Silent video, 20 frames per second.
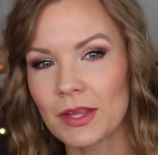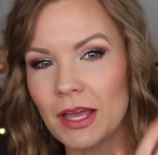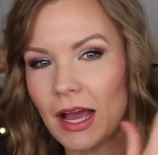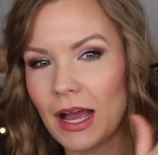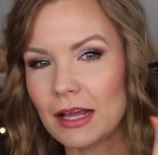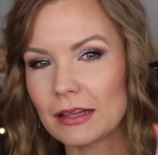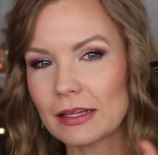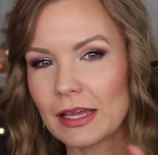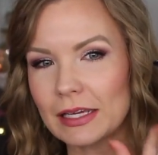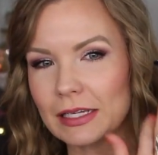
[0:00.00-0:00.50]

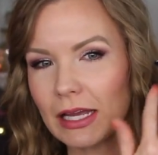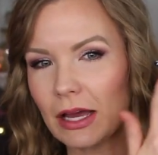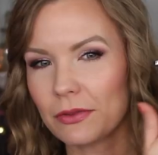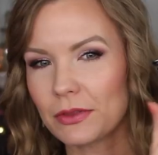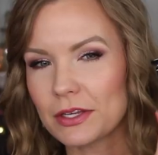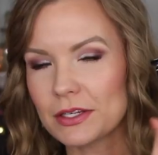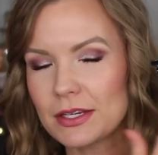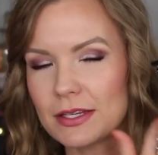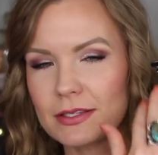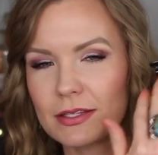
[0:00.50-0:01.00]
I like how
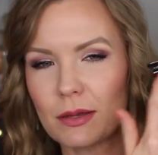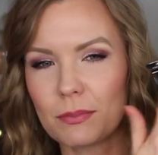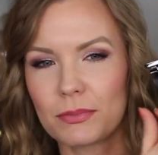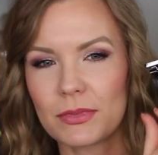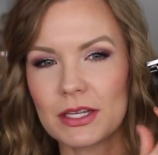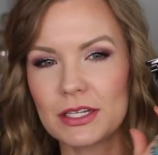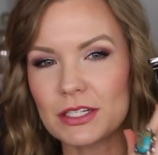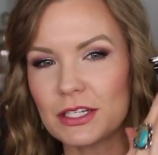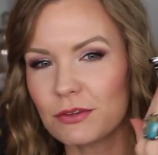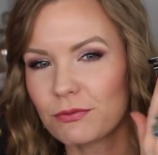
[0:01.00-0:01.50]
they did
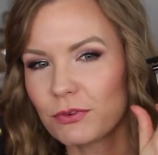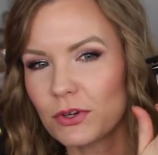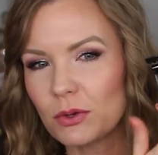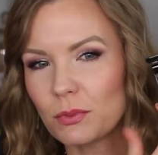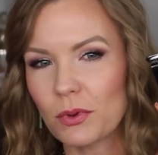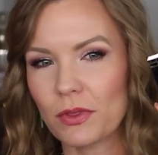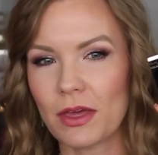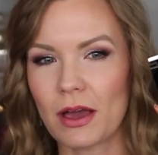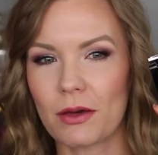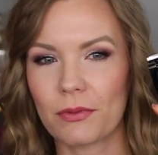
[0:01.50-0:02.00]
something
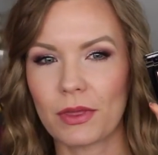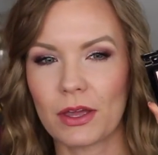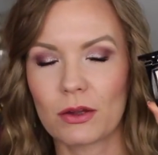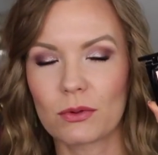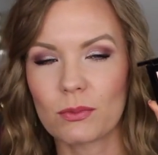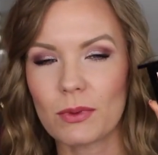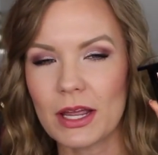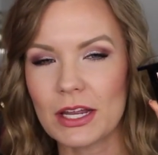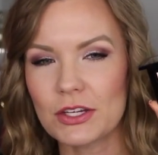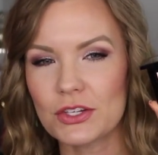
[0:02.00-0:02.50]
different with how they
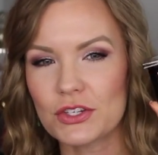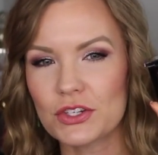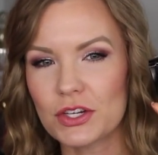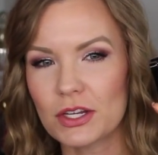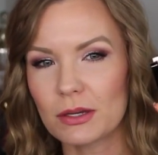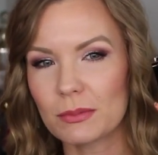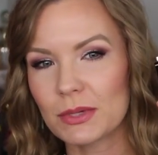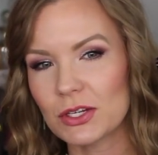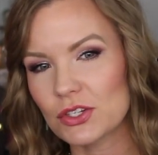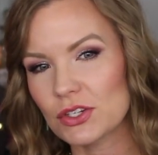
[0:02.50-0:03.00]
arranged
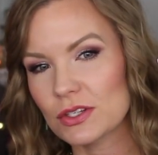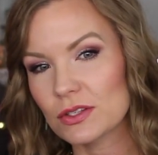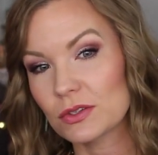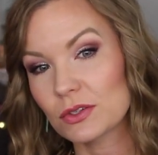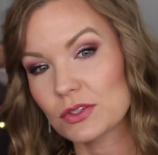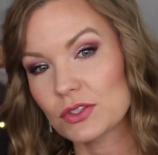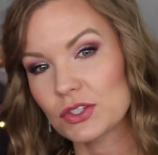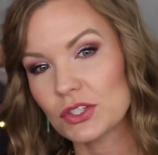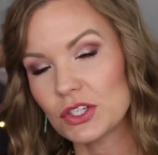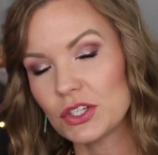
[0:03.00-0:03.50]
them. It just
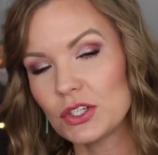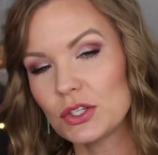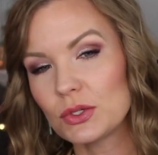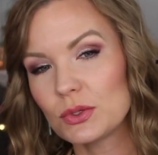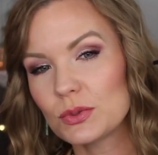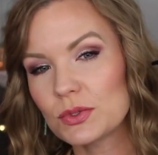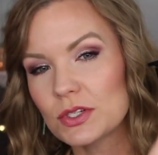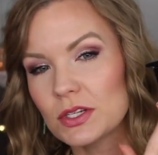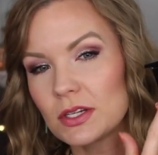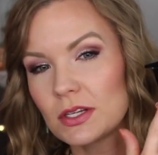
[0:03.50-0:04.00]
looks
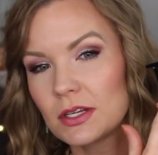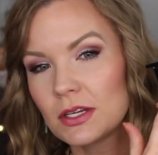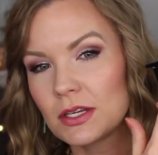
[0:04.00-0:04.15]
cute.